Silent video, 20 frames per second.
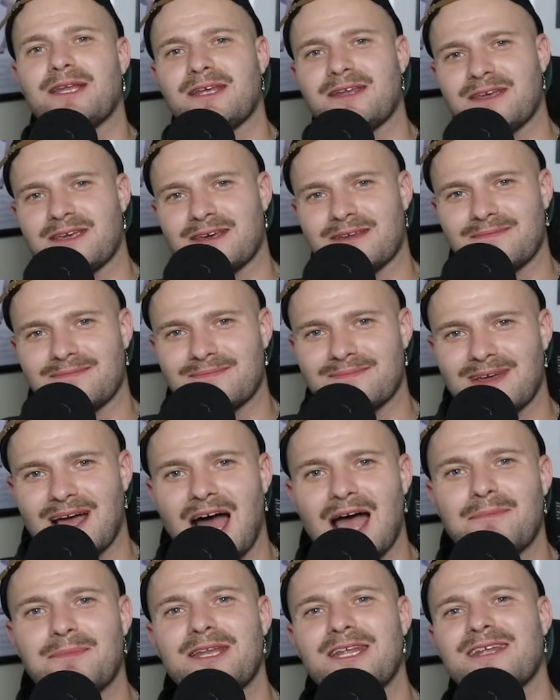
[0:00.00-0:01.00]
an idiot.
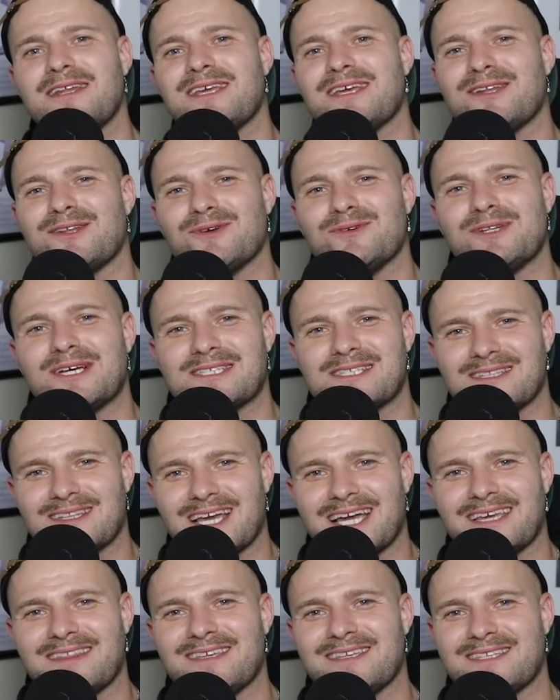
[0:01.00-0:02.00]
I'm an idiot who doesn't
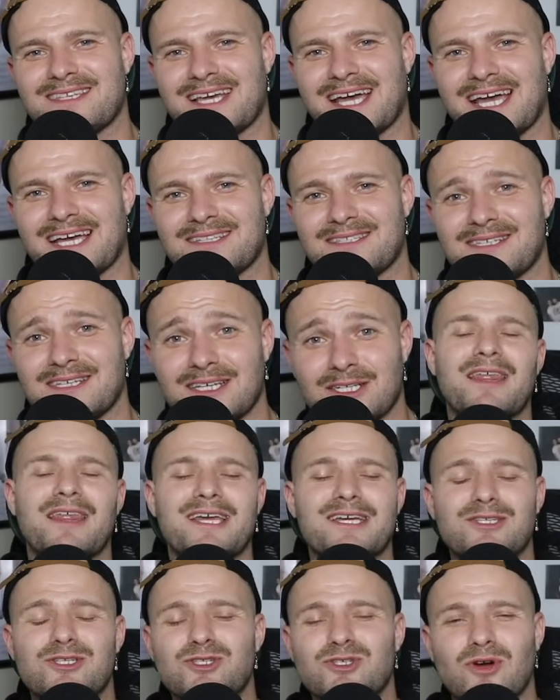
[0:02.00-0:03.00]
like these ads.
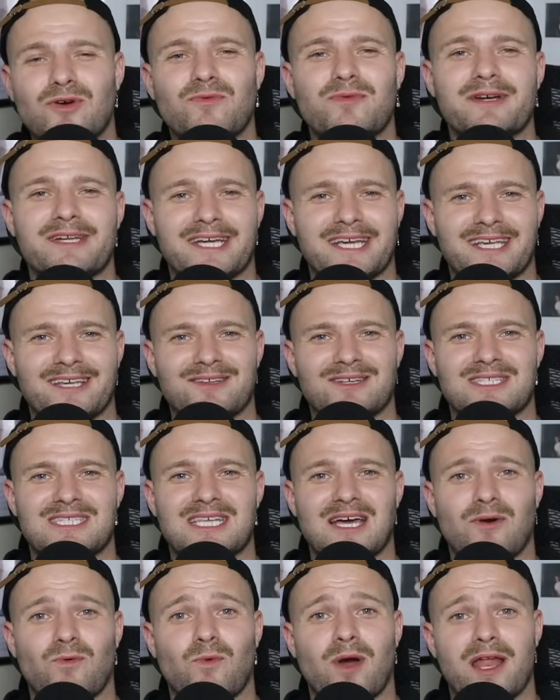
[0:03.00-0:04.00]
think it's so ridiculous
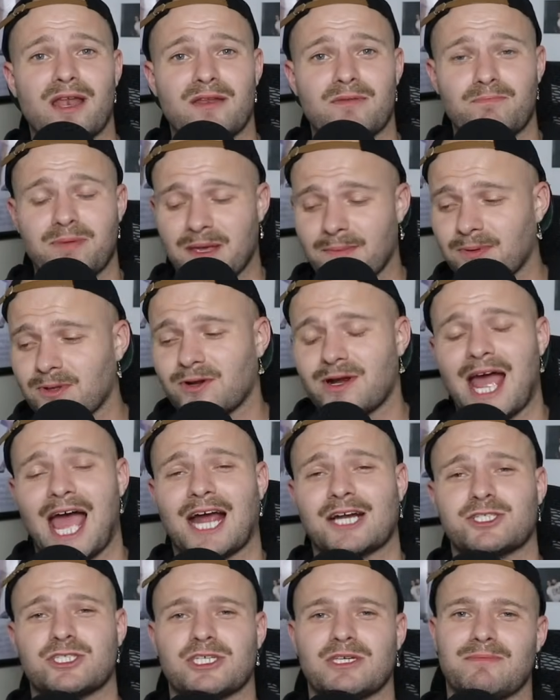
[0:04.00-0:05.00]
that when people are
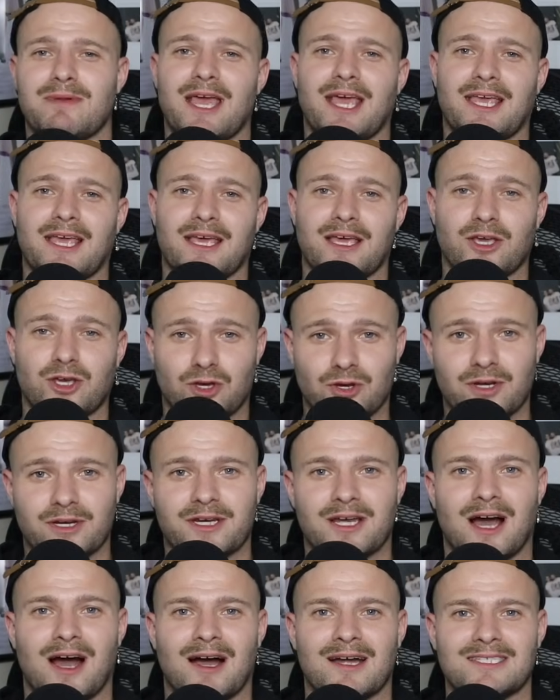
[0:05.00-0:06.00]
actually making
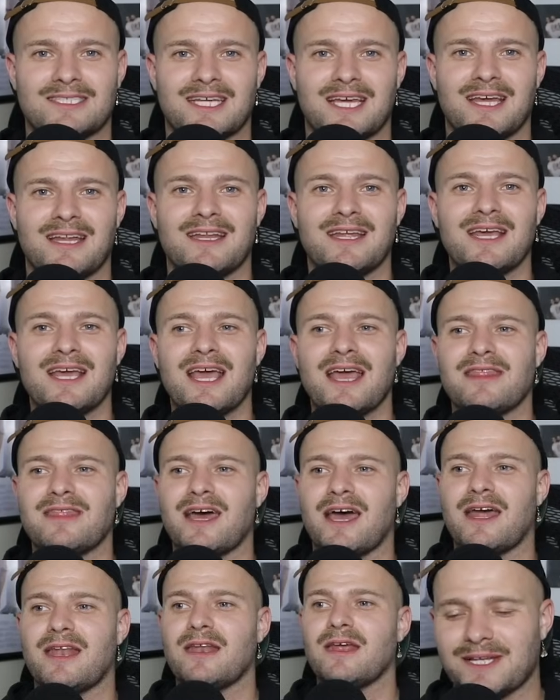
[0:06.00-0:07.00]
good content,
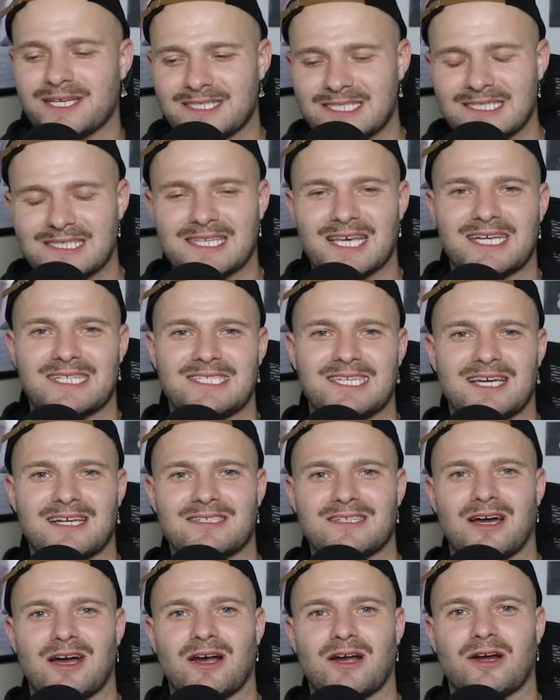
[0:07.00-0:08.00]
that places like
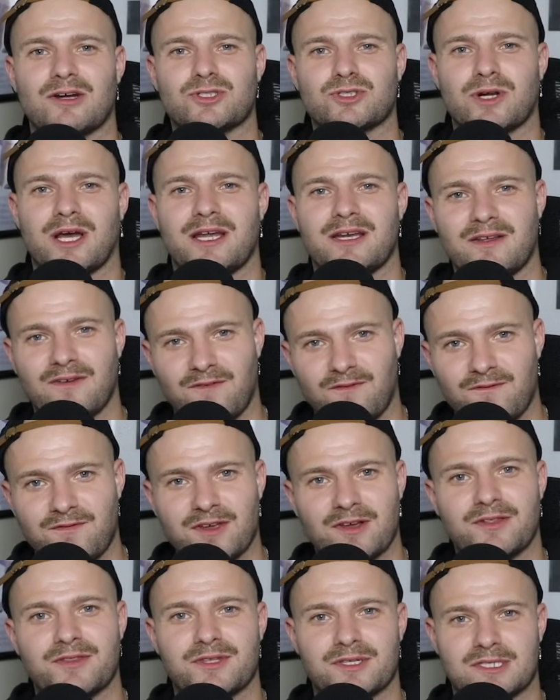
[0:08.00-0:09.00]
TikTok are trying to
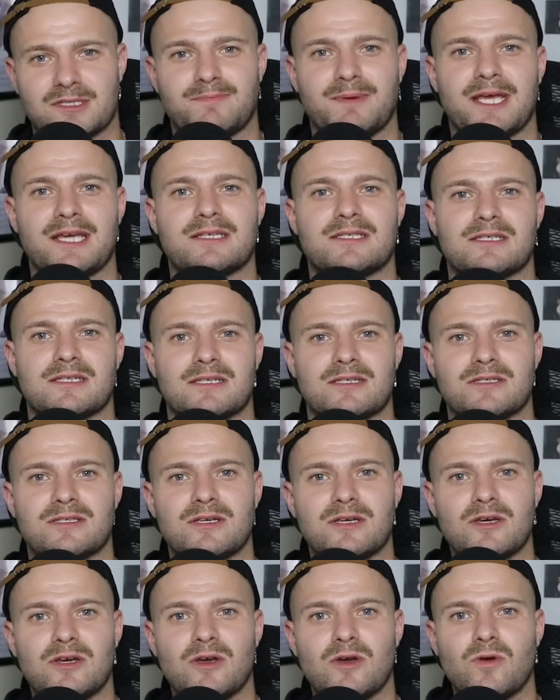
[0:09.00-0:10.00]
fill the spaces
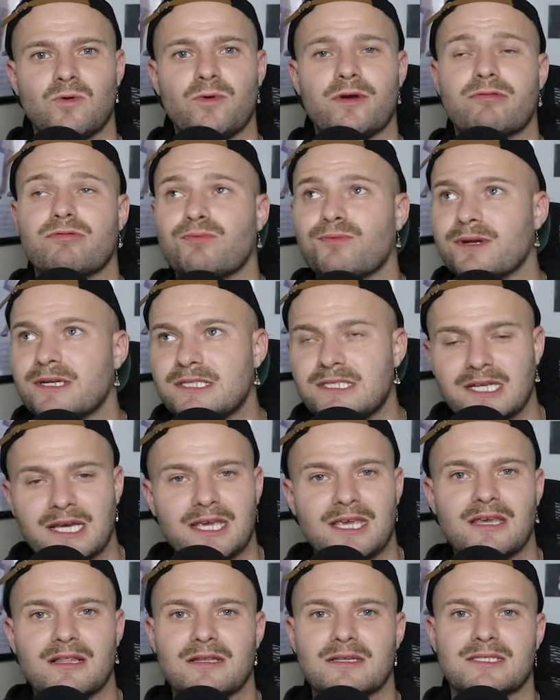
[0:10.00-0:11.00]
with
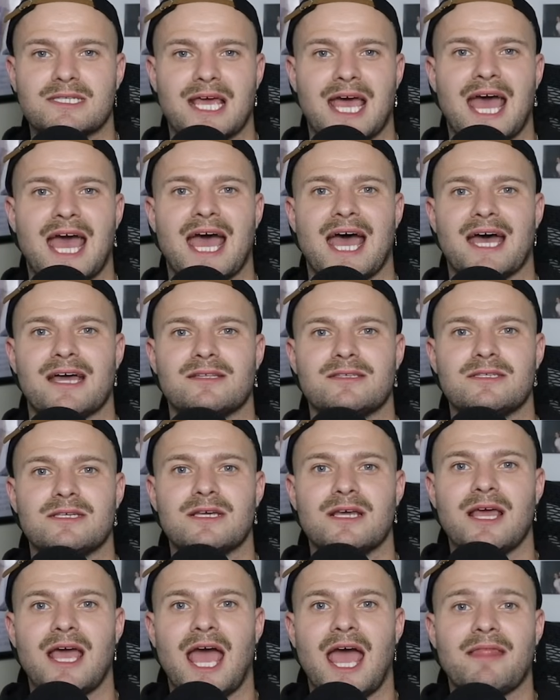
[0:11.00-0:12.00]
ridiculous ads,
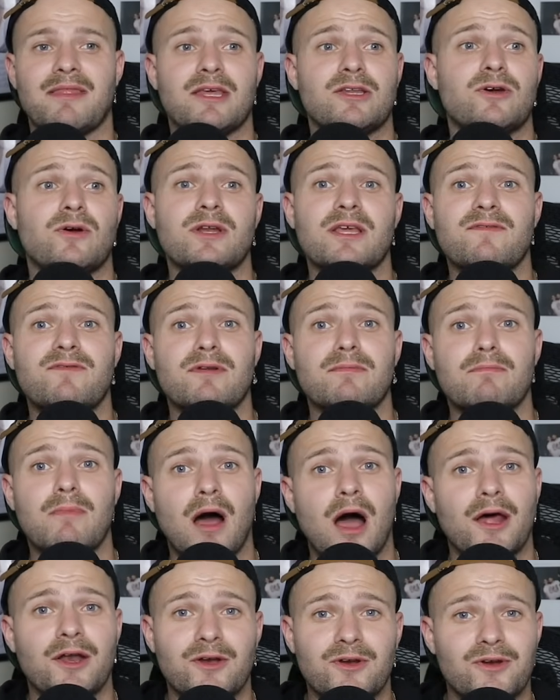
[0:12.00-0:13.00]
and they don't even
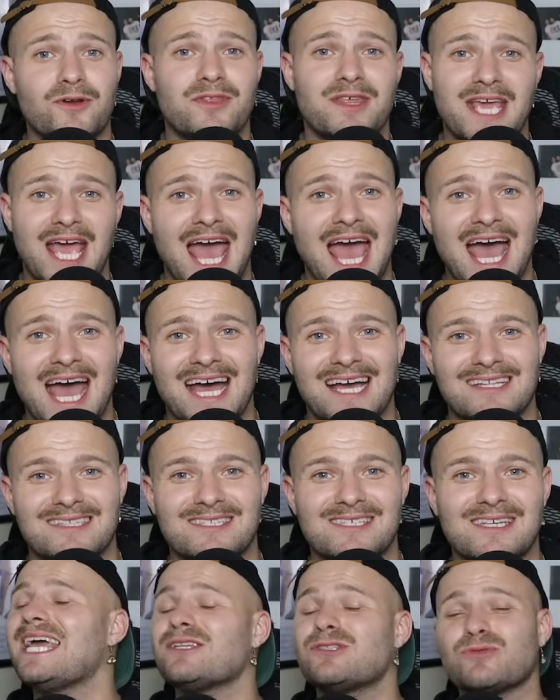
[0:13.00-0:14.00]
monitor the
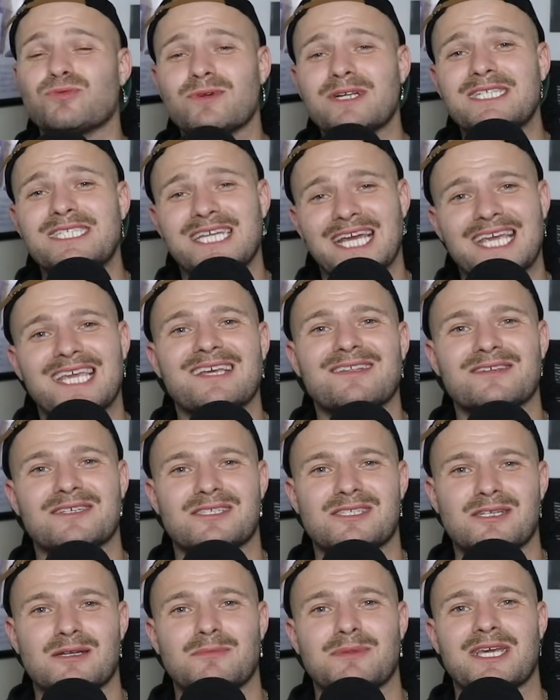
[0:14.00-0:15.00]
ads. It's
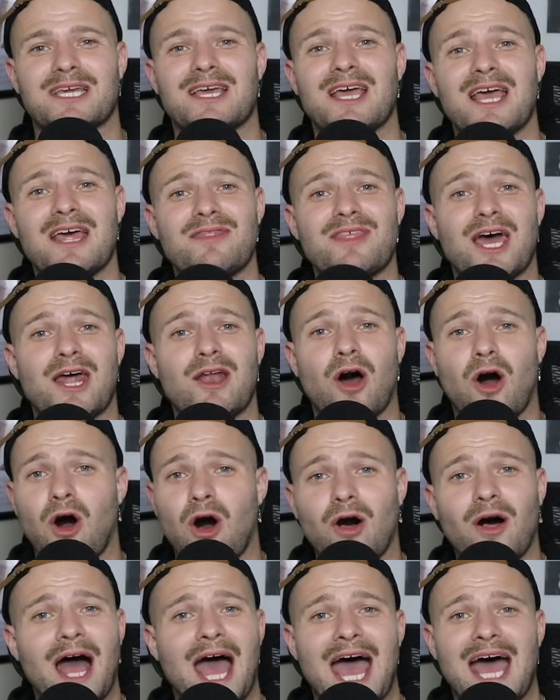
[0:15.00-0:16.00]
ridiculous to me that
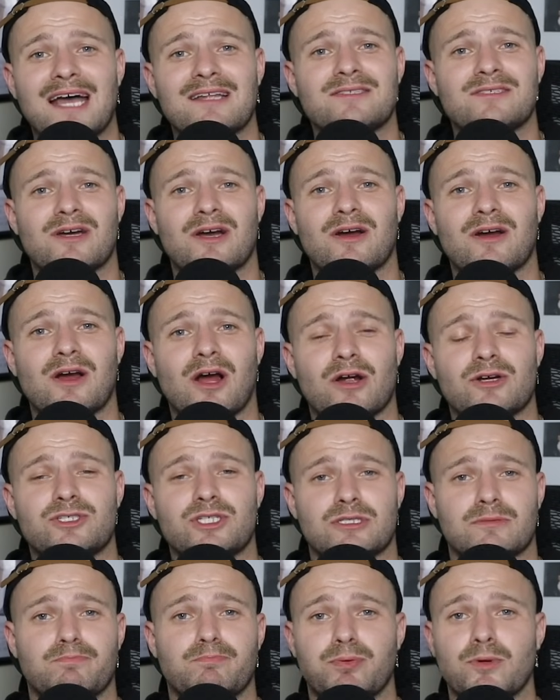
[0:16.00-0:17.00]
all ads are
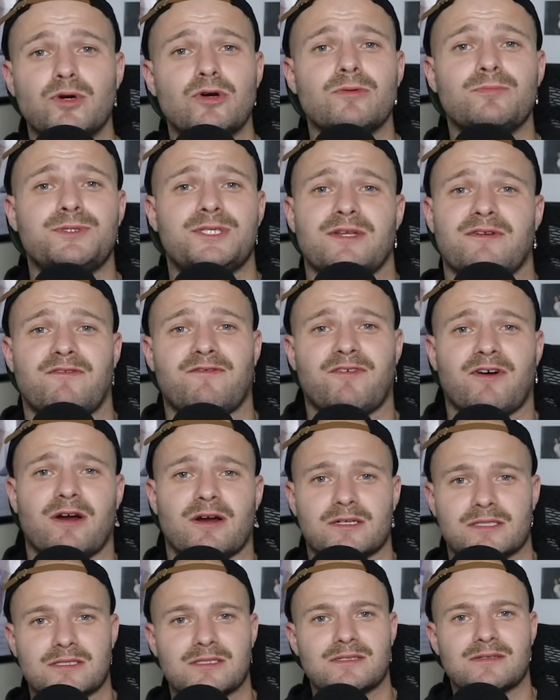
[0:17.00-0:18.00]
just boobs and
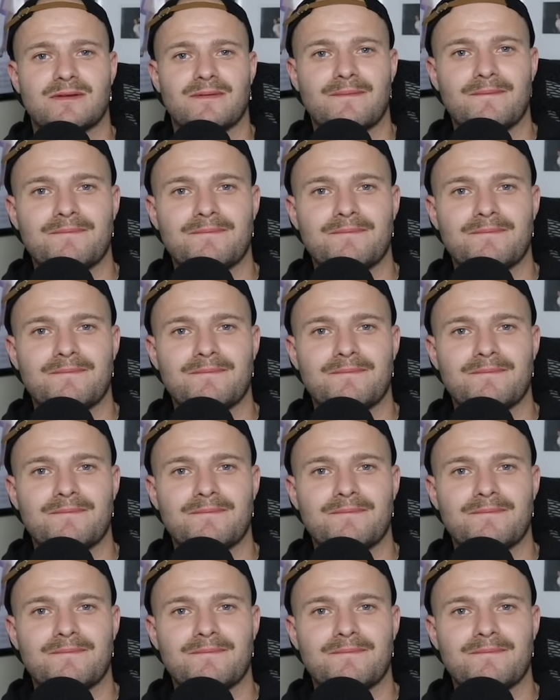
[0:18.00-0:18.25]
farts.